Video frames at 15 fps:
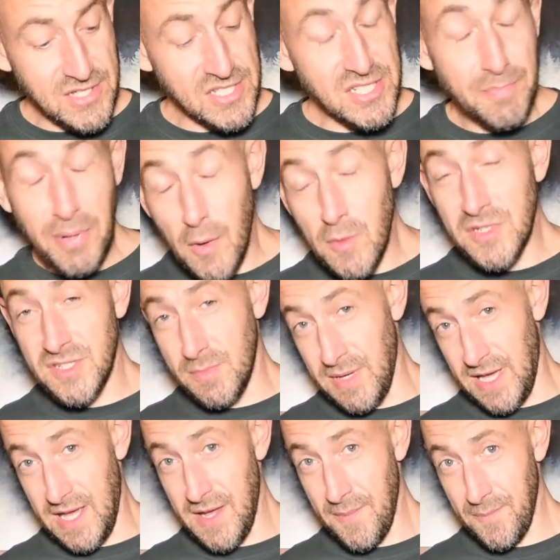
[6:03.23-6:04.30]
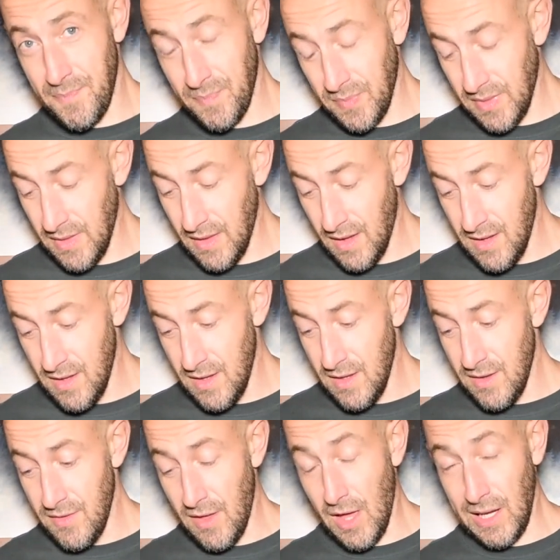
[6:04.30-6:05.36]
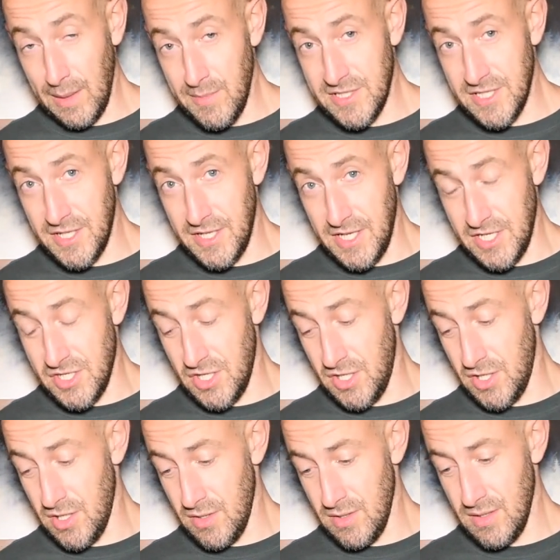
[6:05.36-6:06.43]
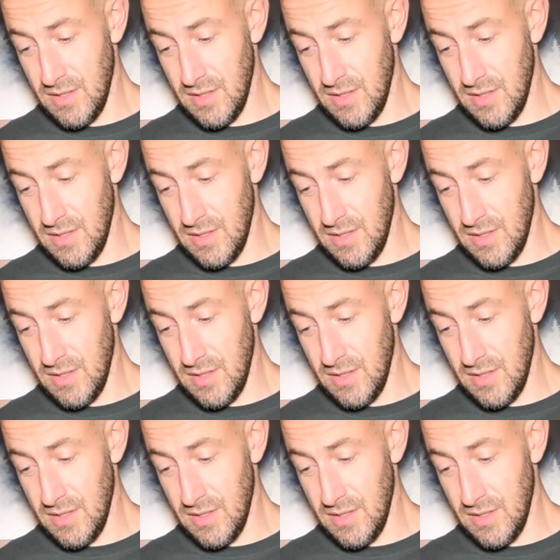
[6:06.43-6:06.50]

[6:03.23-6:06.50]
are supposed to be a limited edition